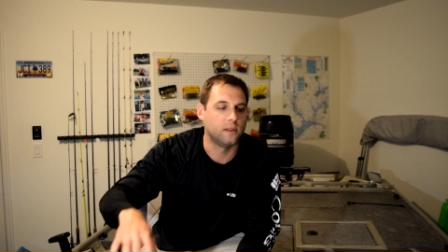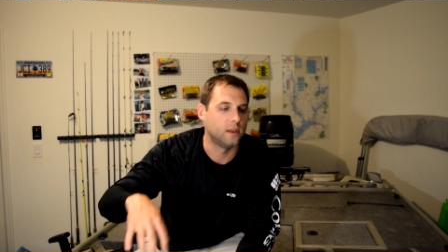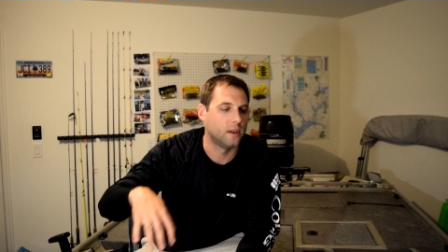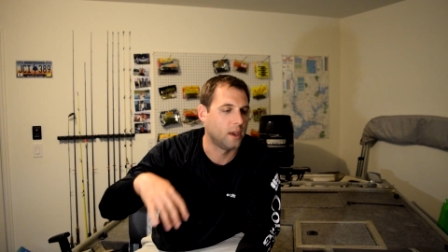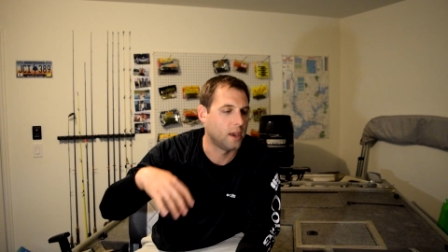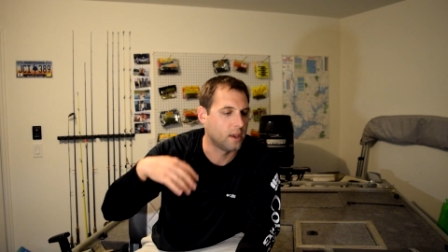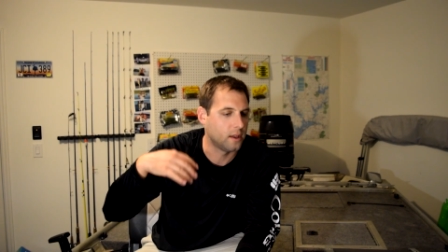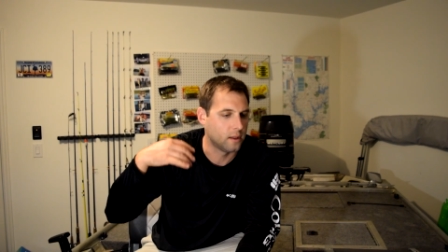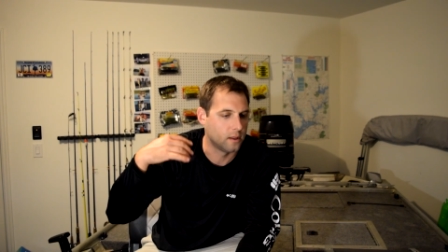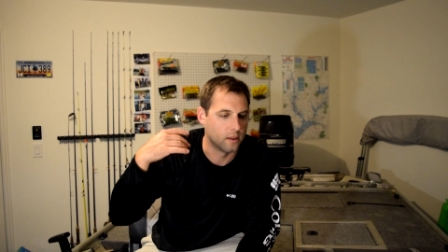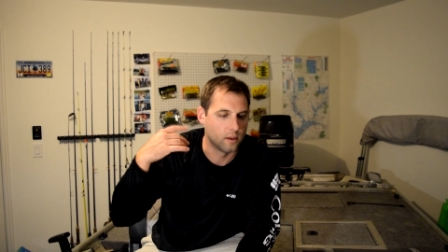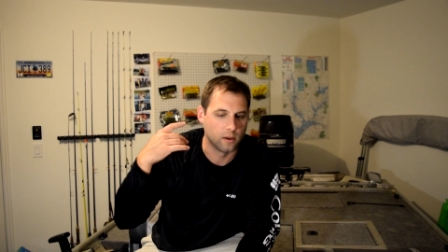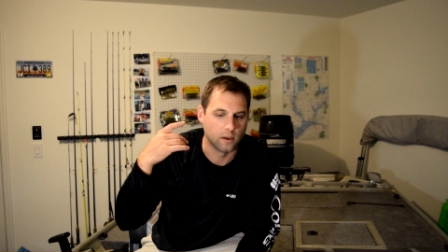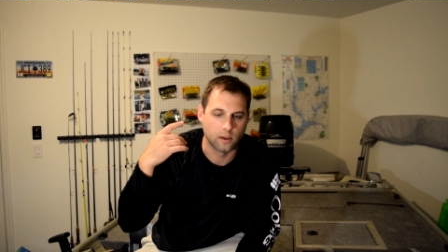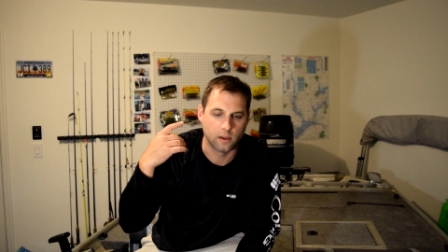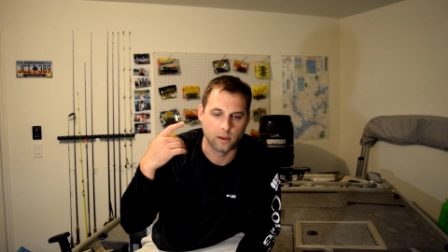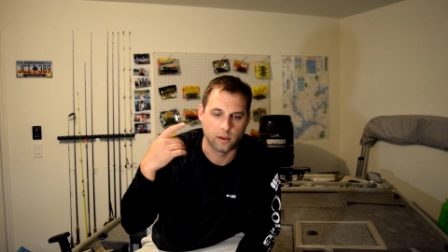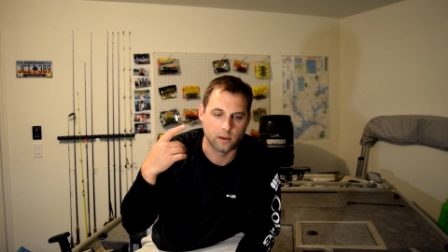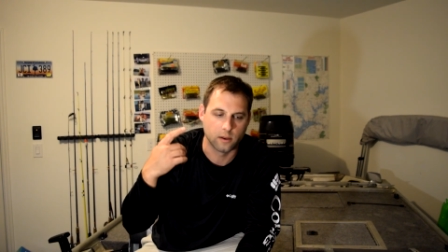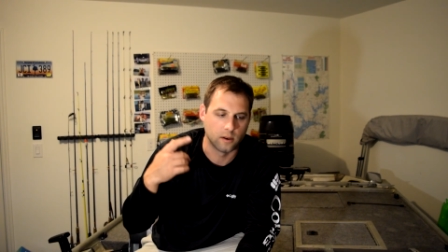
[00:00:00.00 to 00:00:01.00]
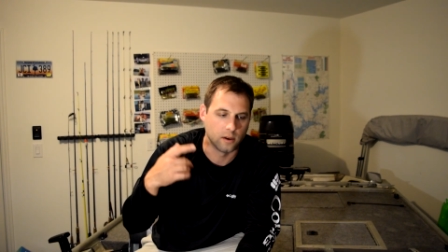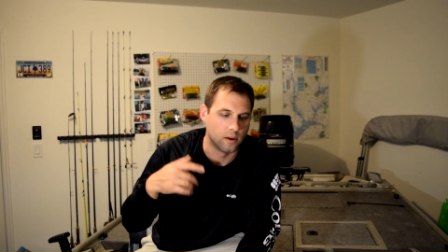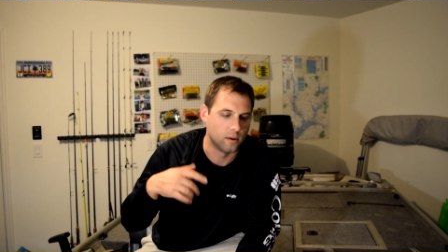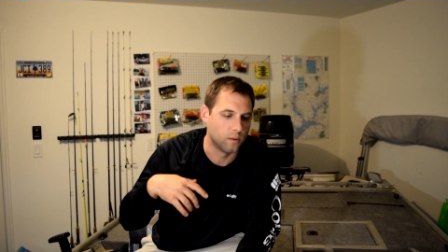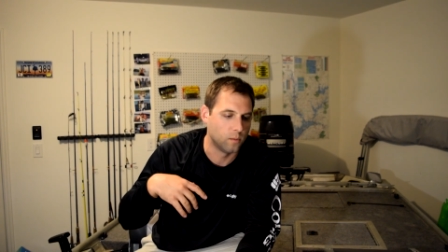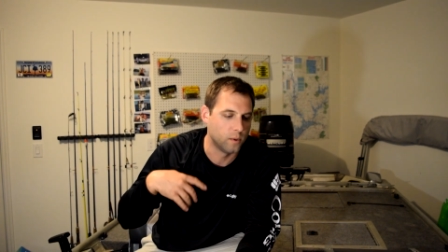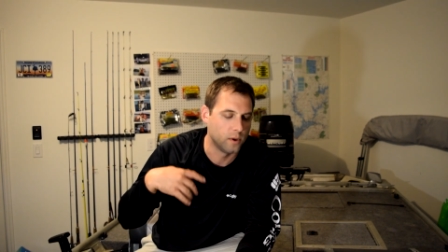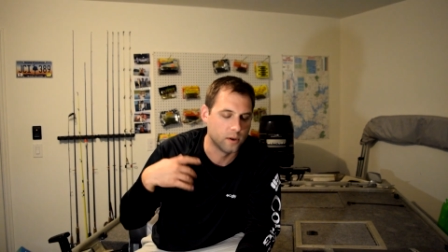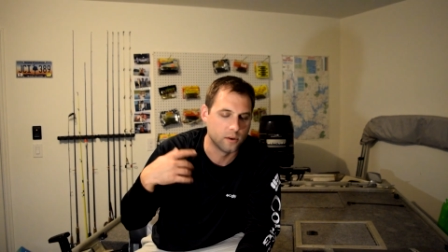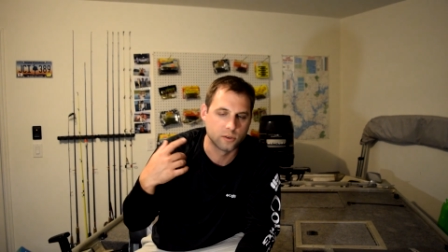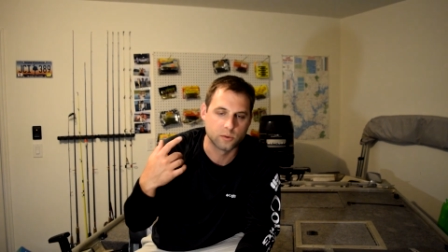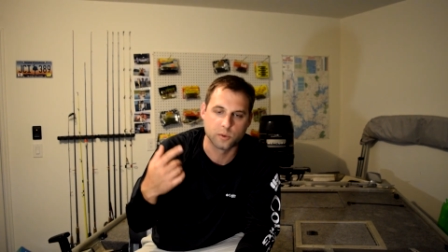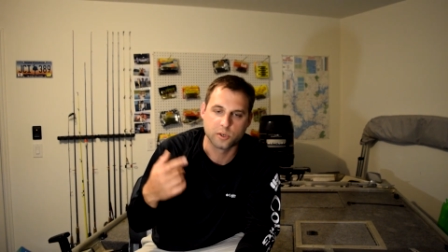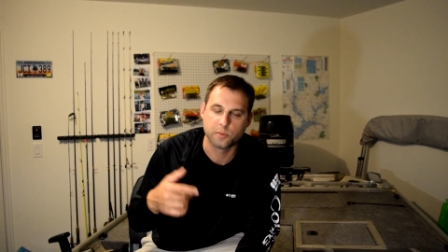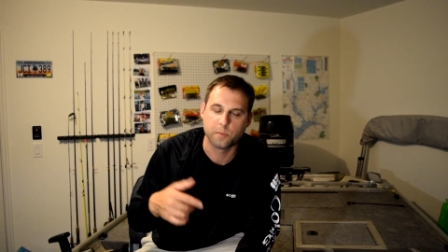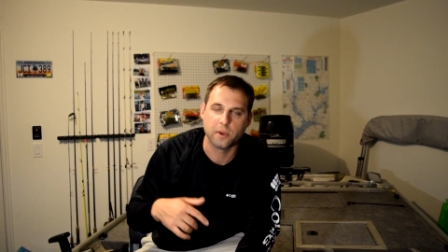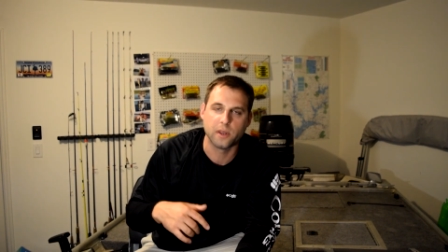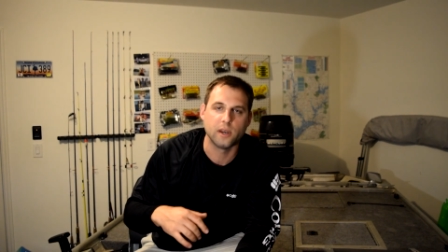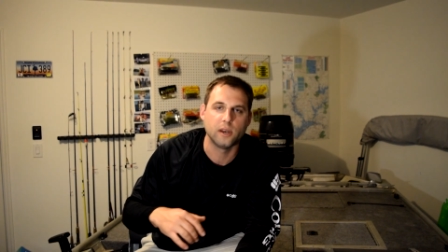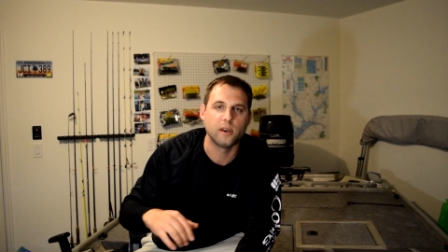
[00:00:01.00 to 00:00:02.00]
The wheels were
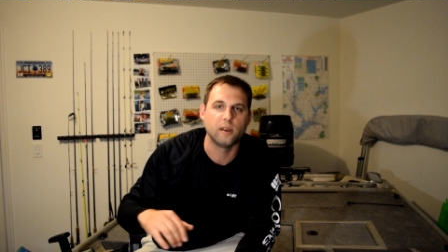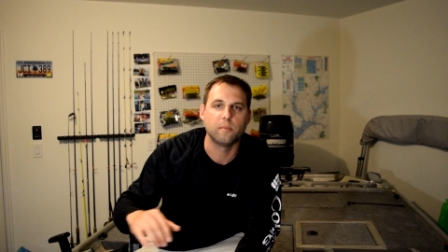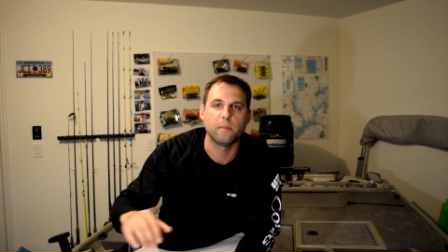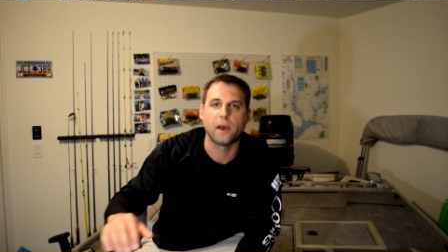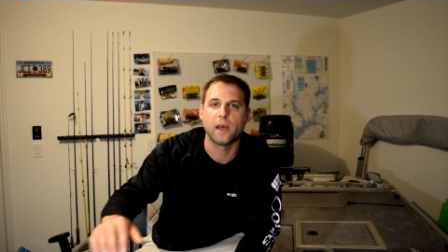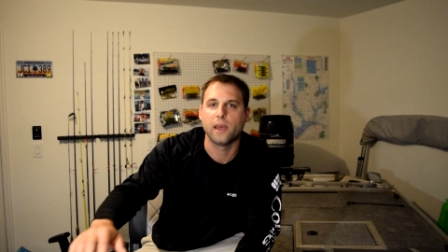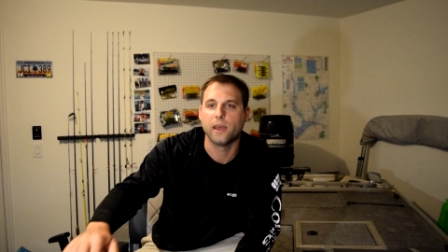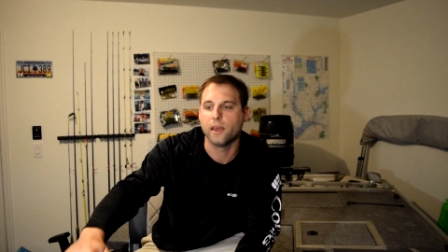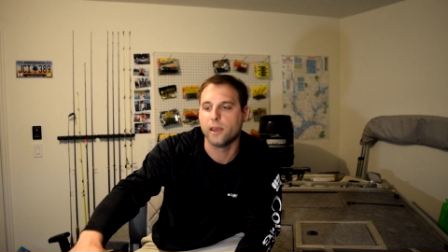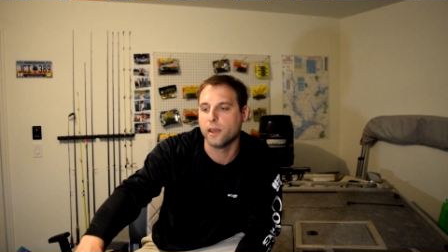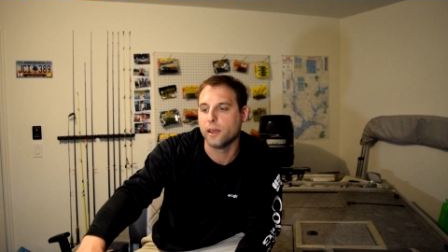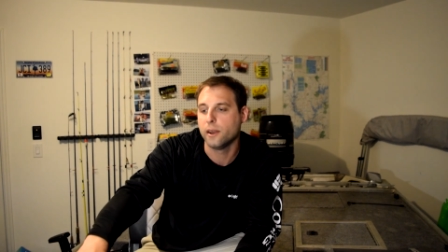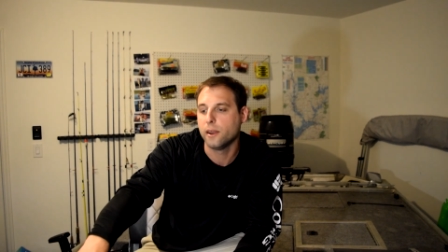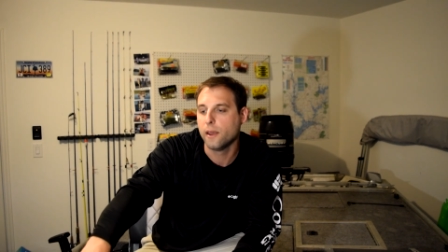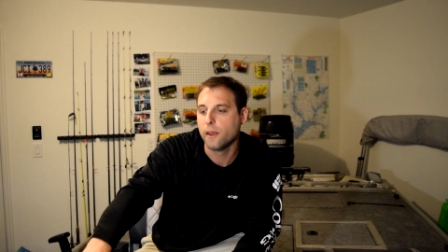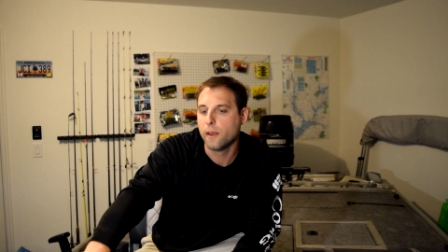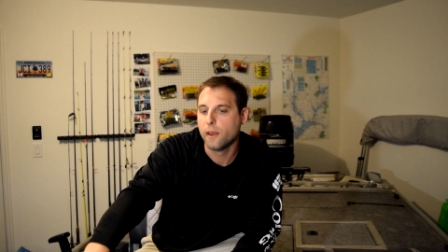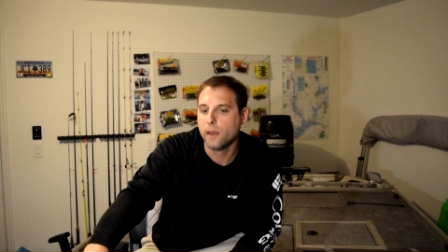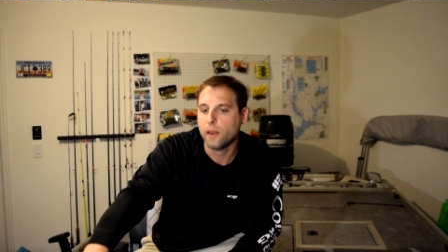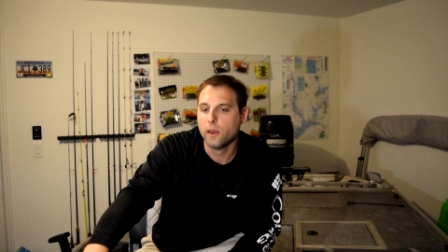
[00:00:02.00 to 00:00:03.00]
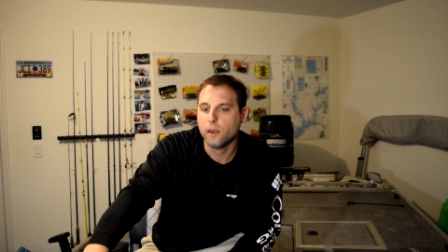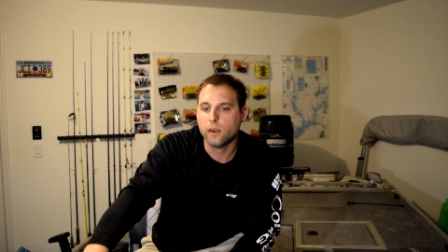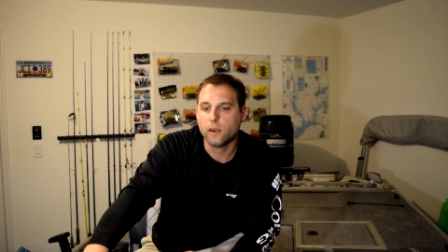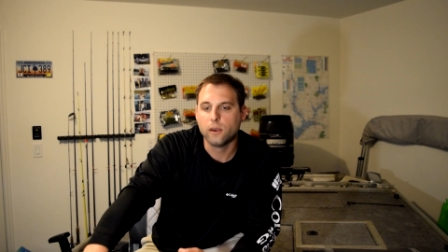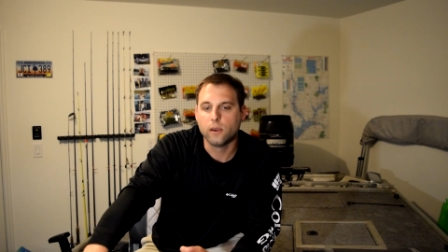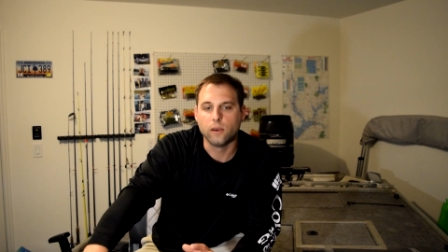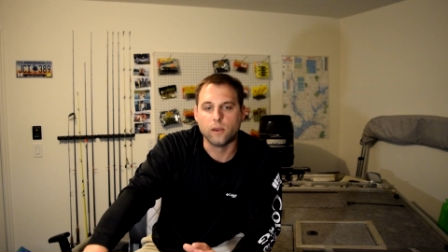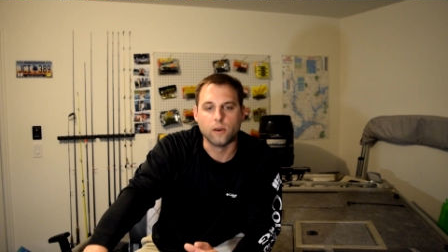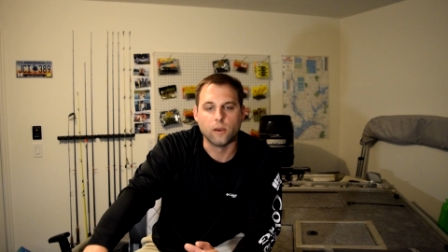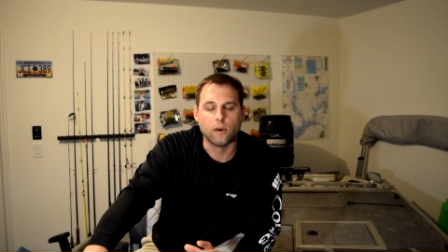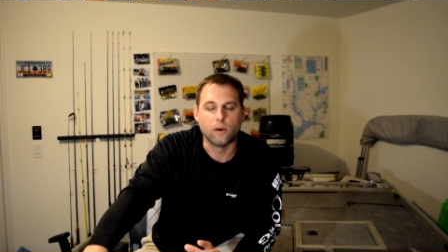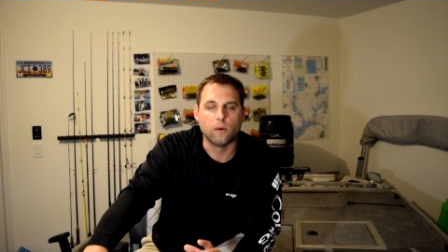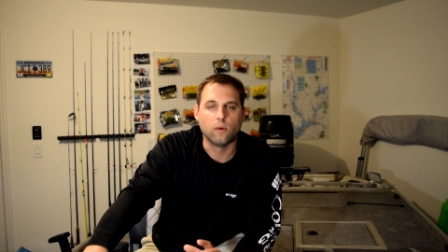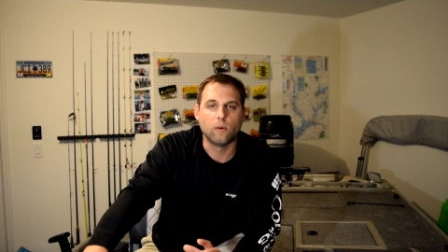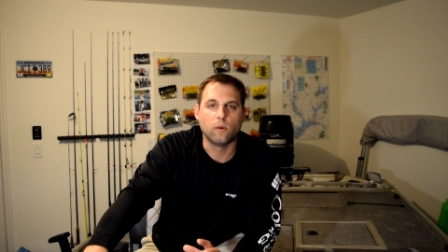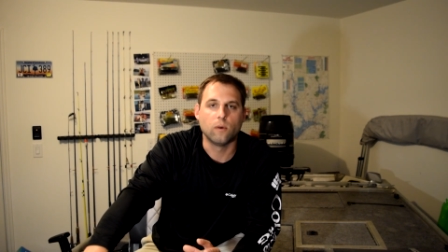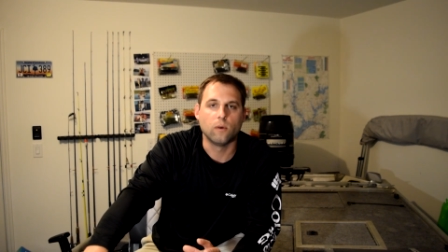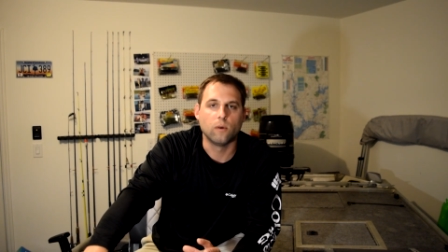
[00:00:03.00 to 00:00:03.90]
spinning in my head, you know.